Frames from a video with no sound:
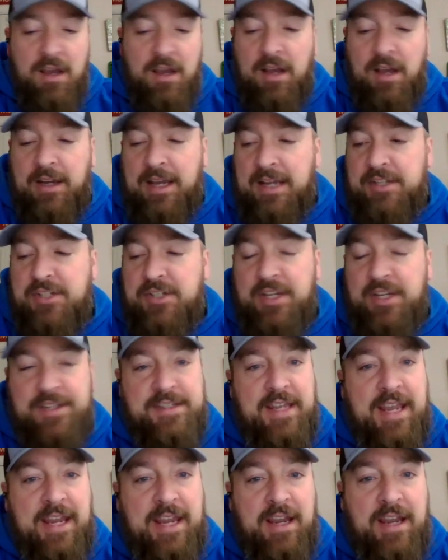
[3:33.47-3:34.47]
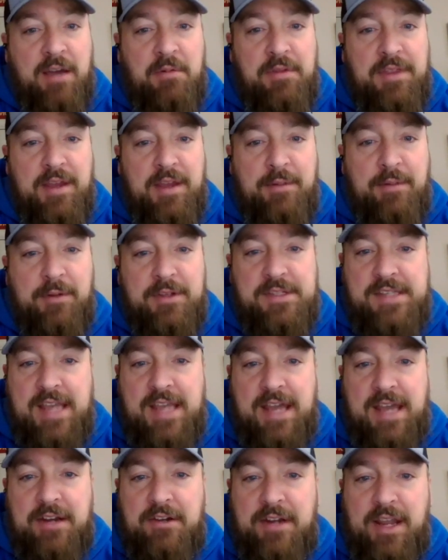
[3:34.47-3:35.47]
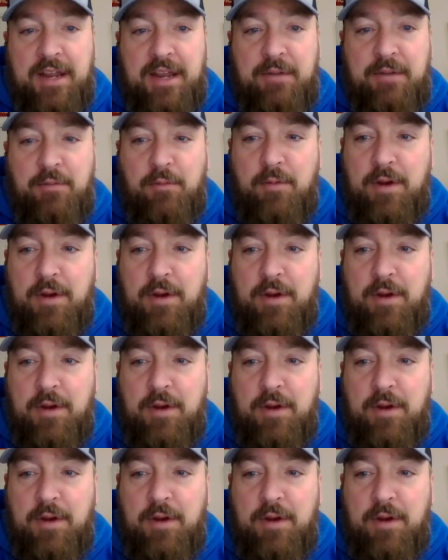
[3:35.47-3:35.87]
I got a chance to hang out with them on Saturday